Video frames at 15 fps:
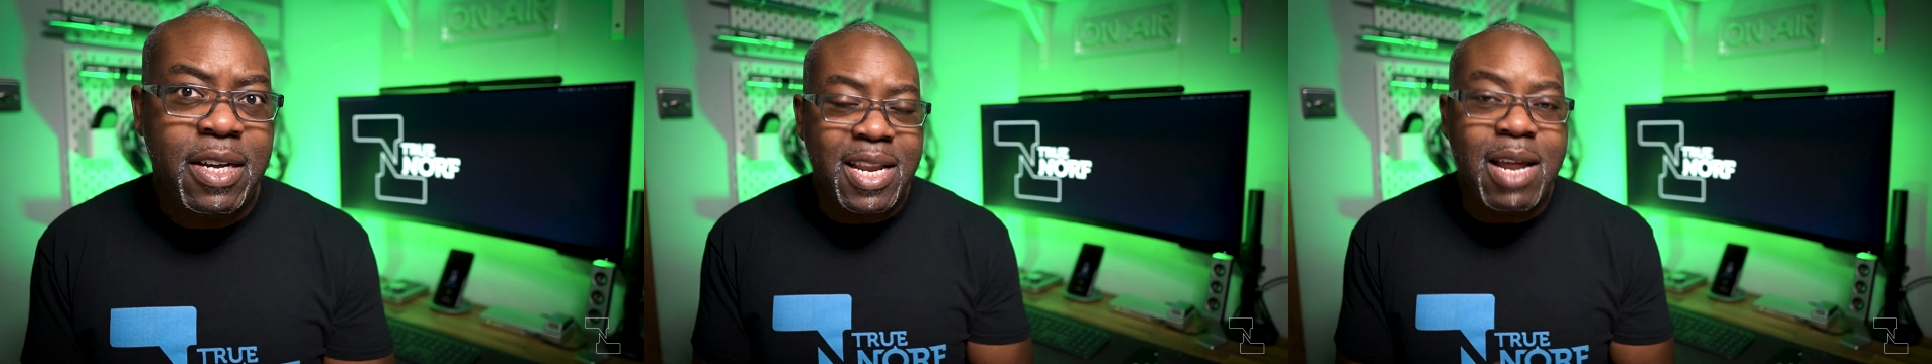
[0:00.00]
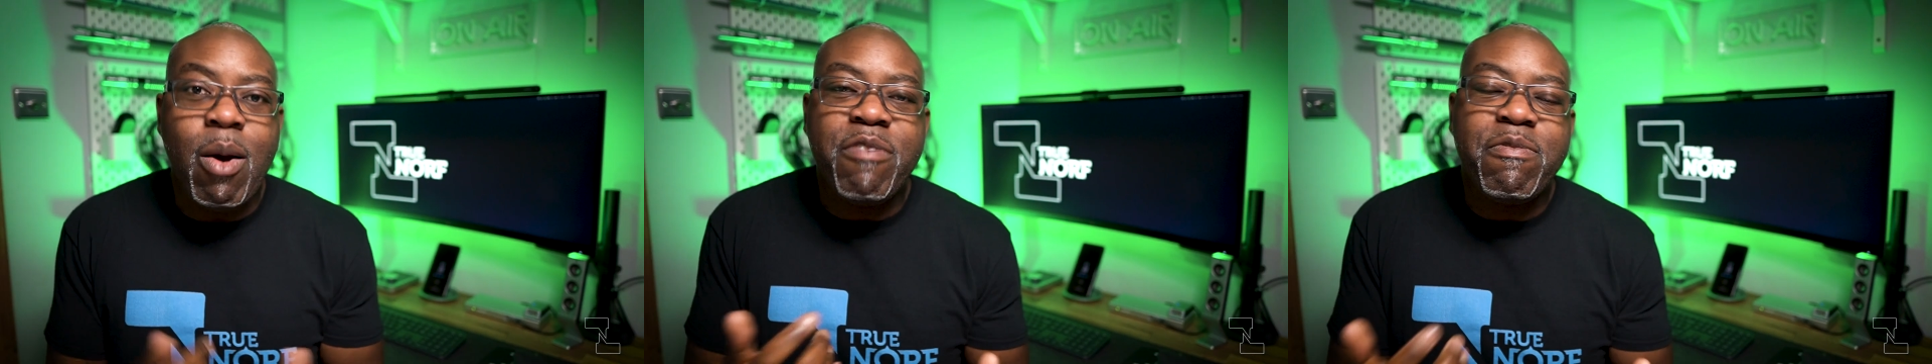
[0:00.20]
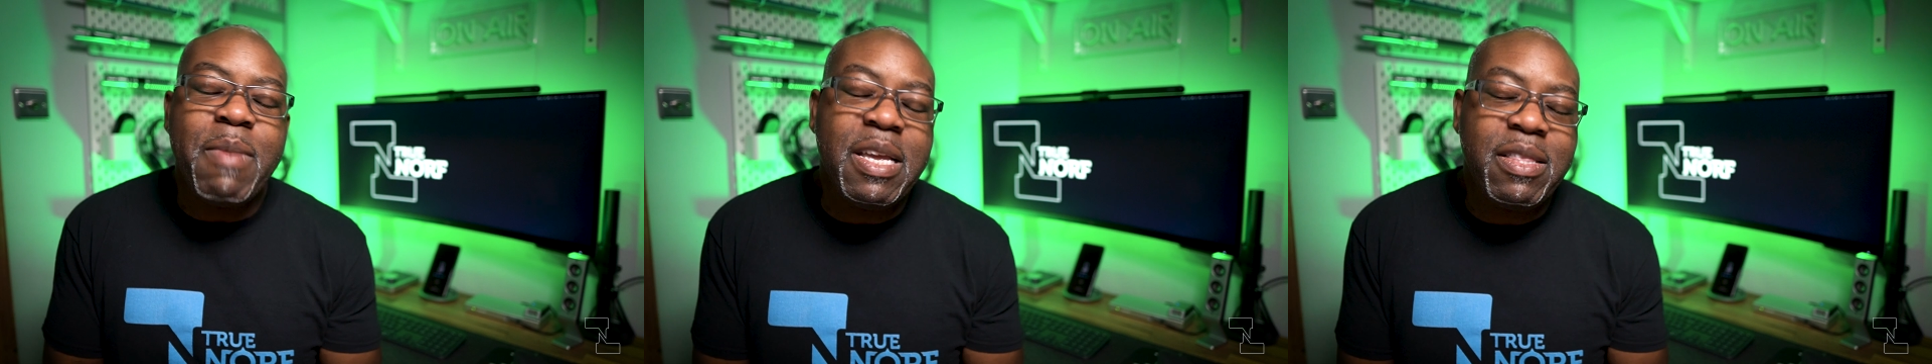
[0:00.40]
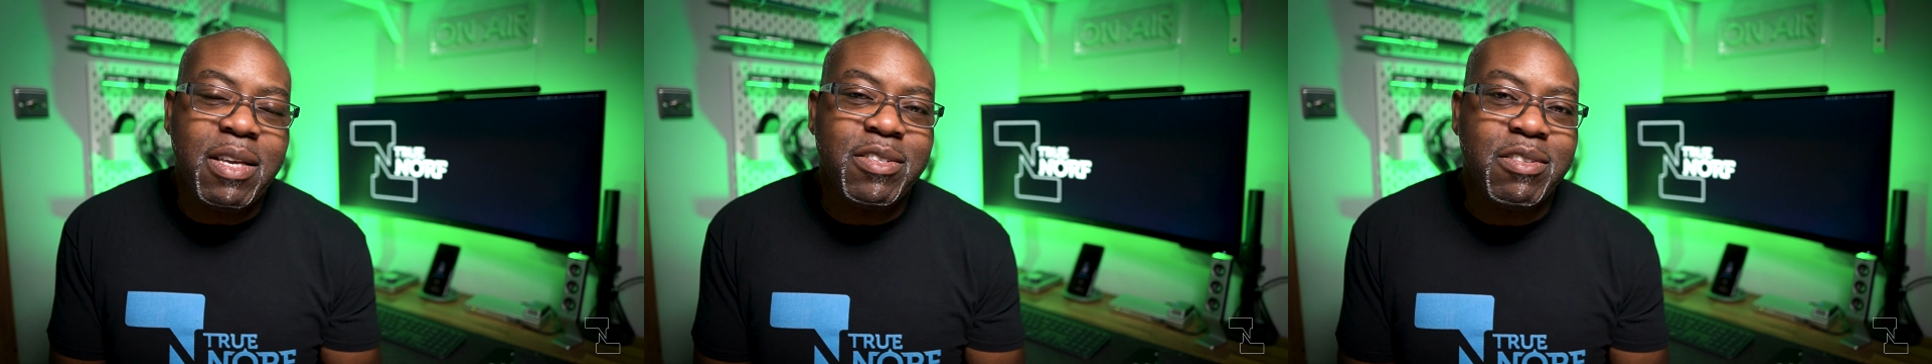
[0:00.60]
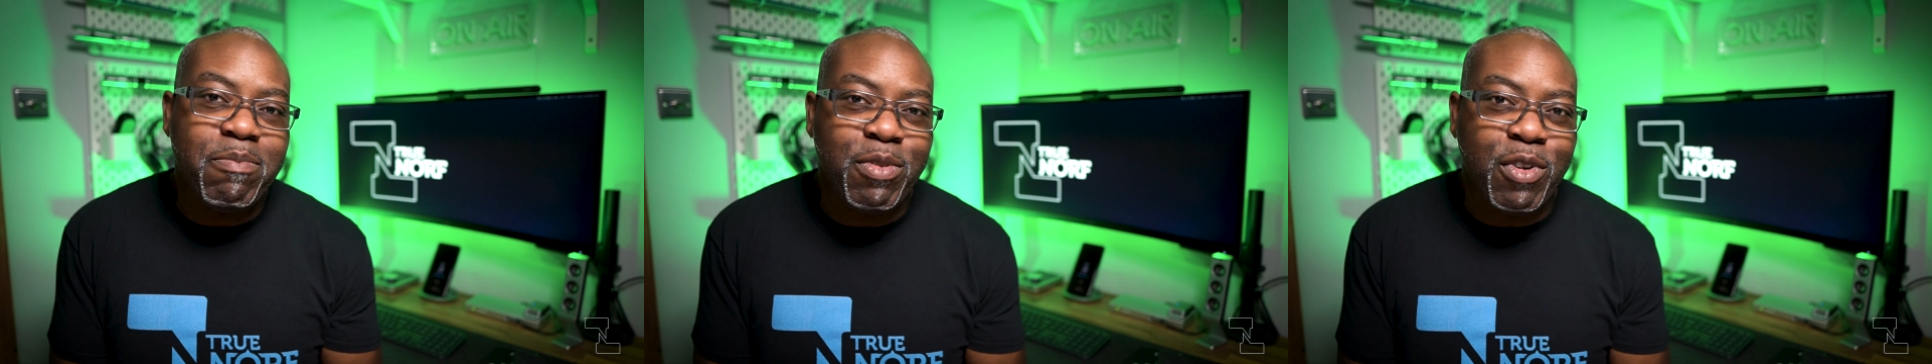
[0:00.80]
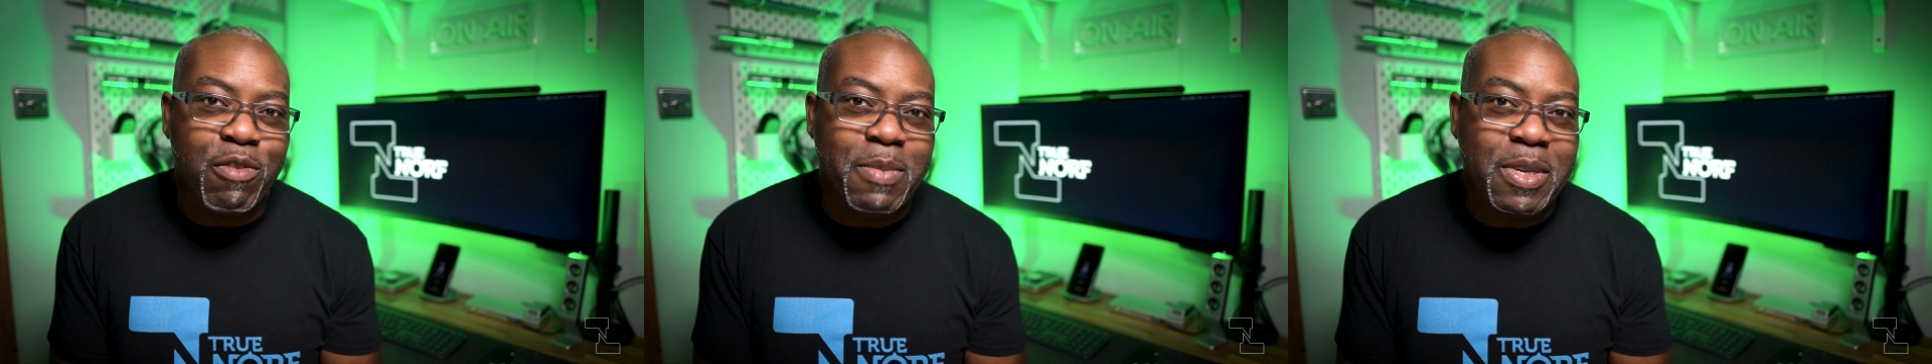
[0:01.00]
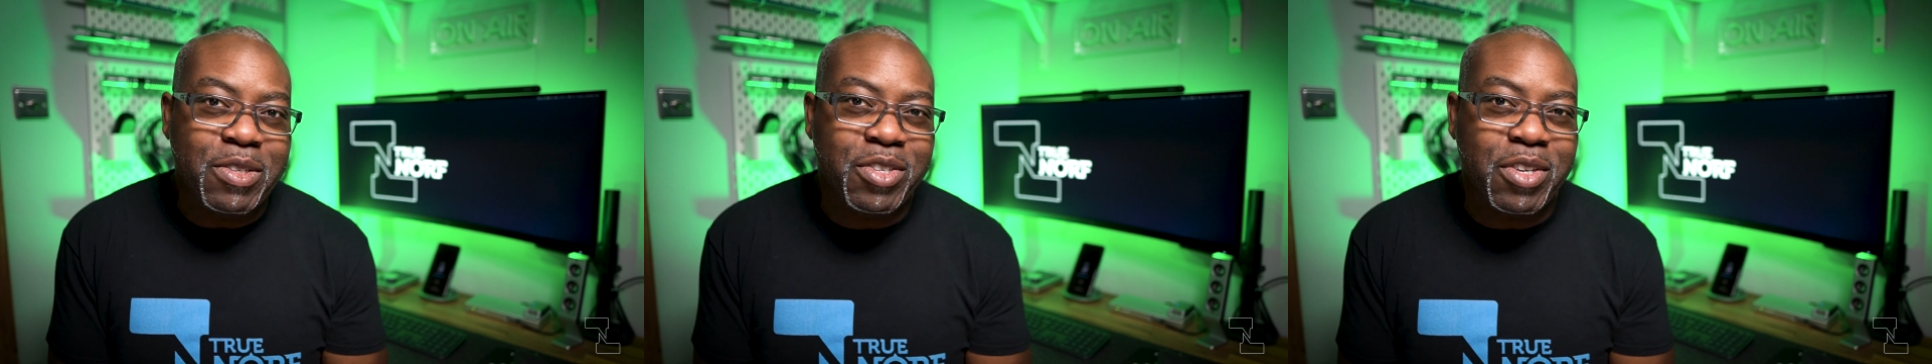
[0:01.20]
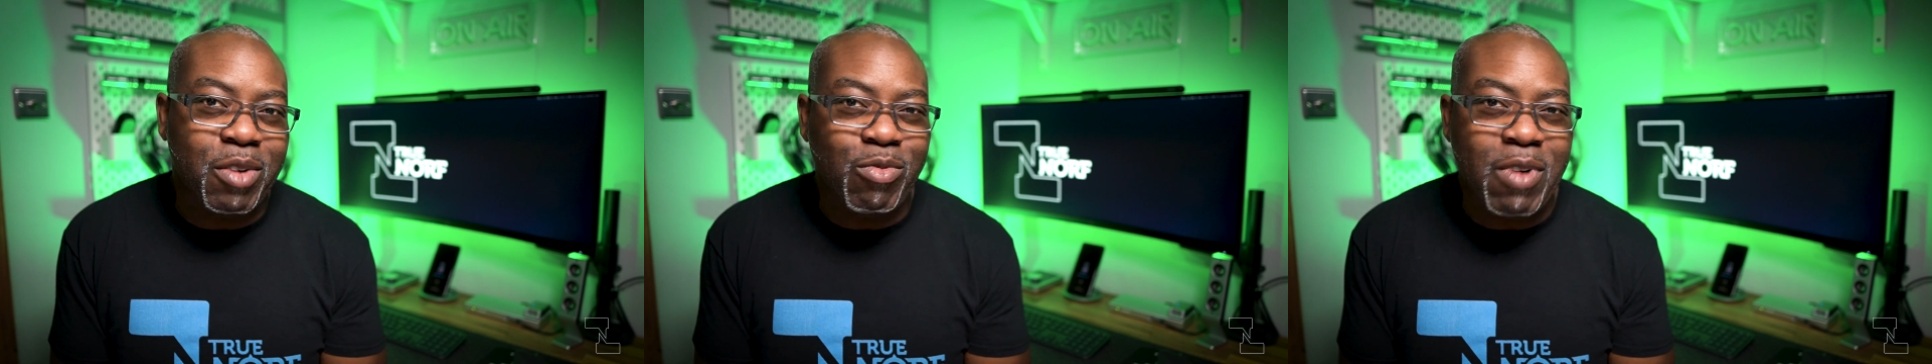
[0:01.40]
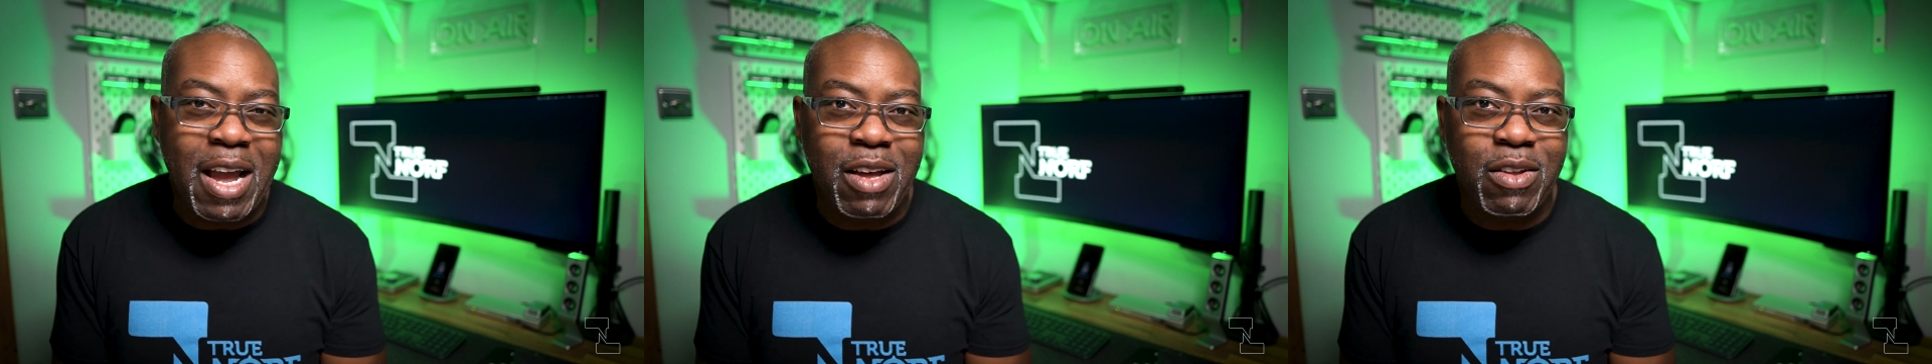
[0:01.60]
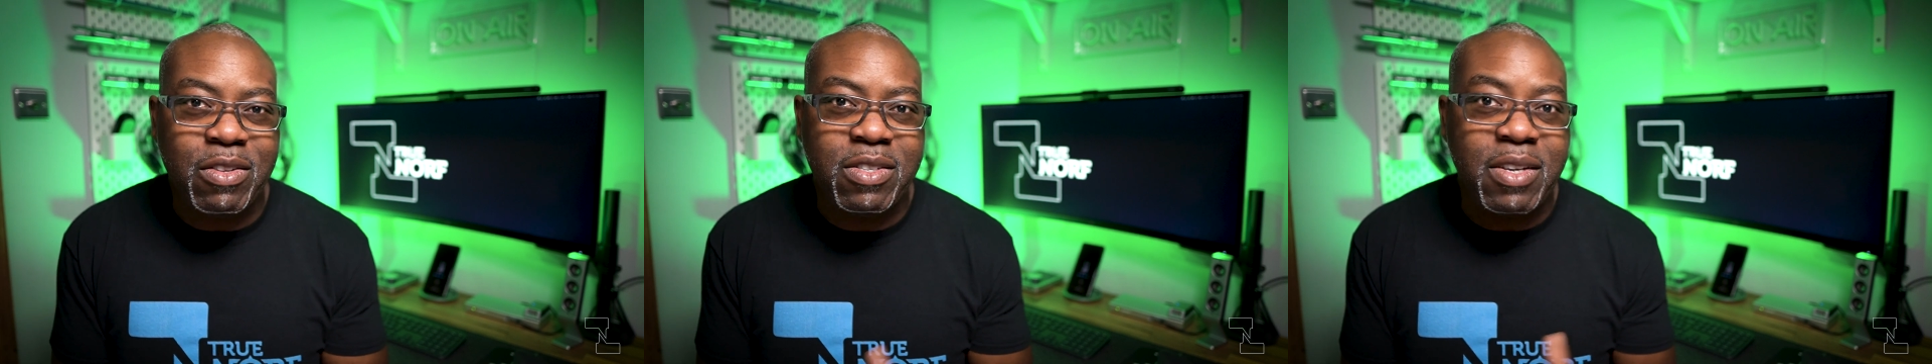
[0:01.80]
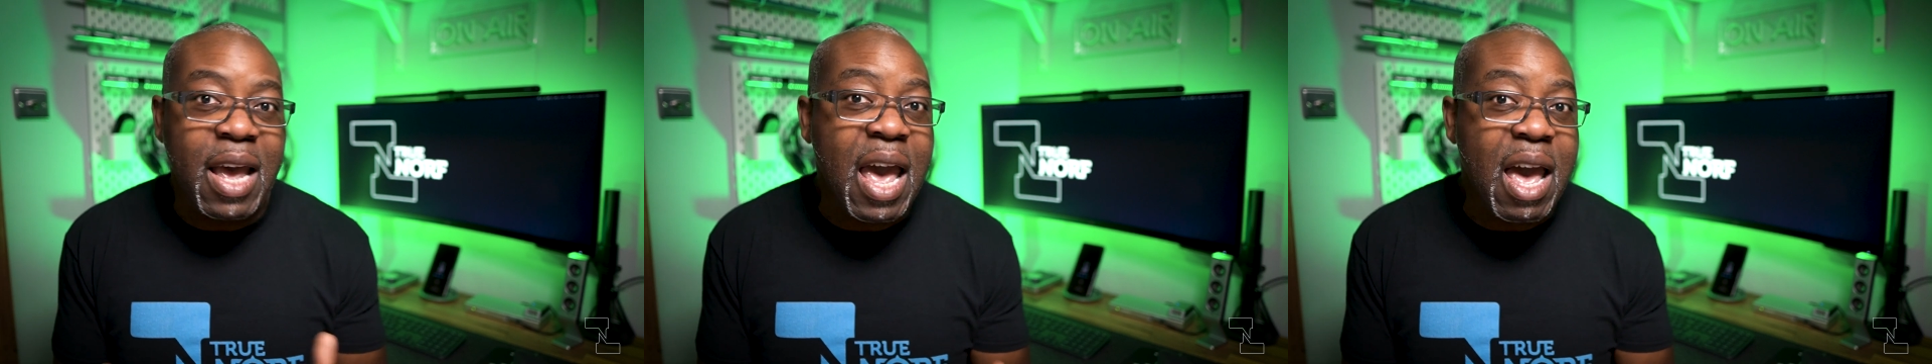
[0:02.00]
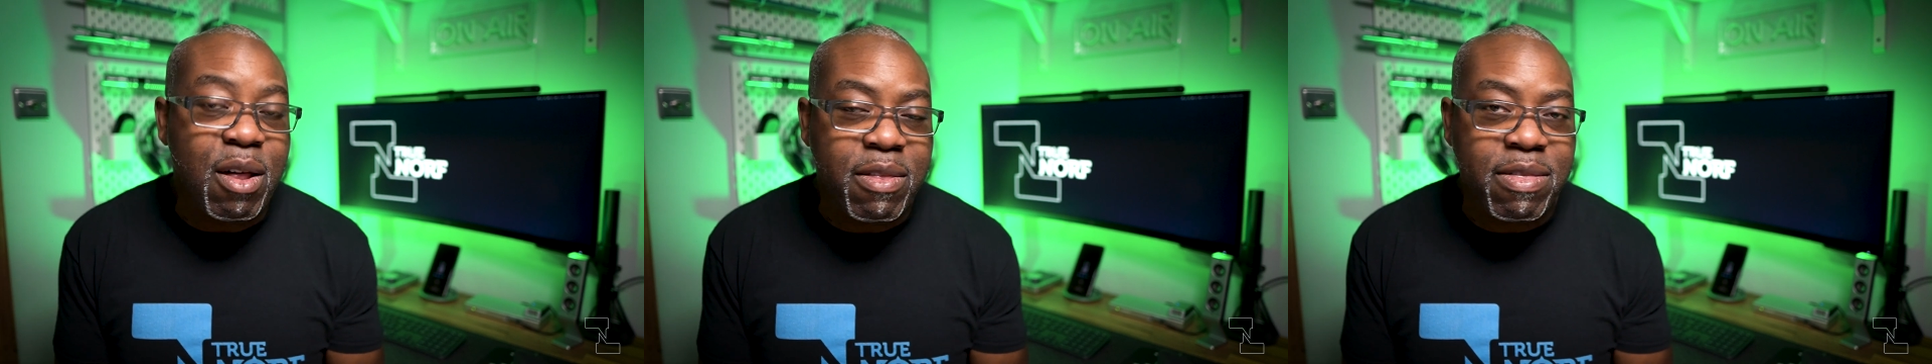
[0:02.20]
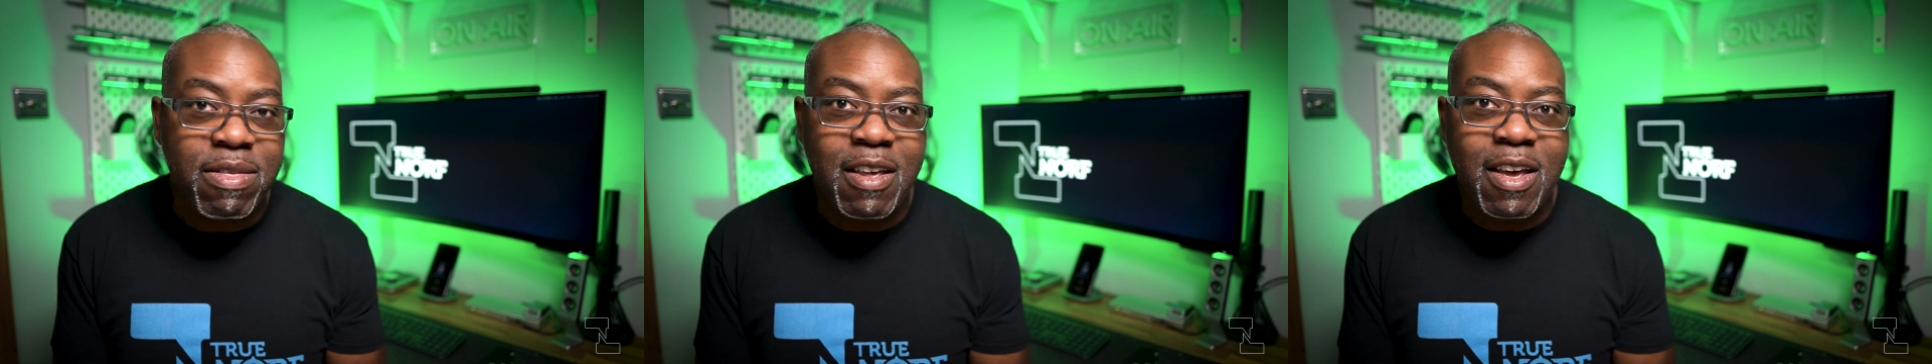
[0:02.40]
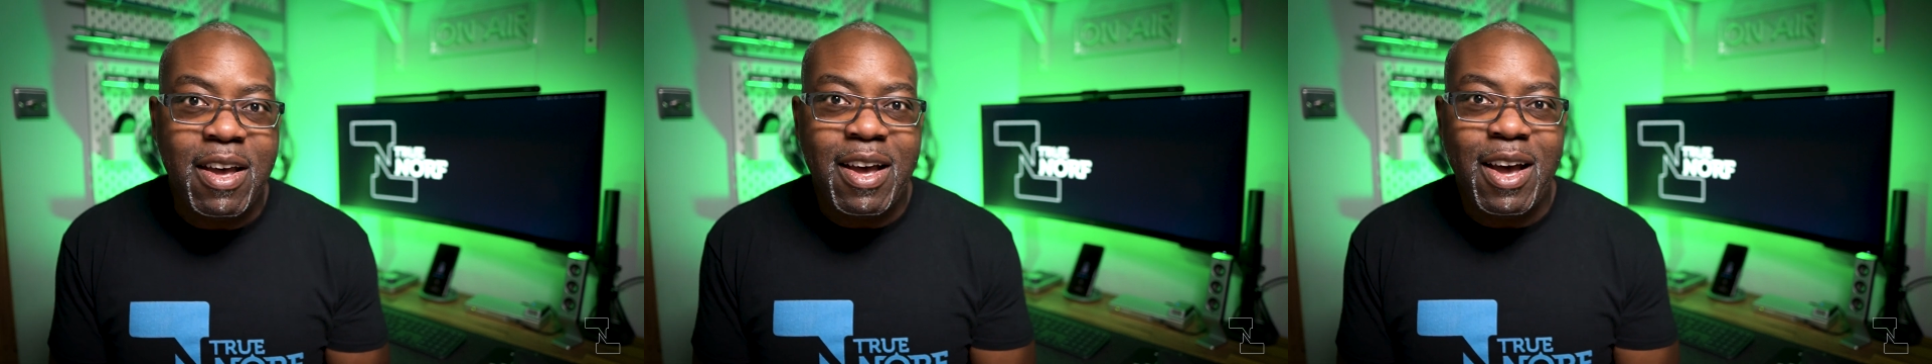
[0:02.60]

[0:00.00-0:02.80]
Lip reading: Now I've made these improvements around health,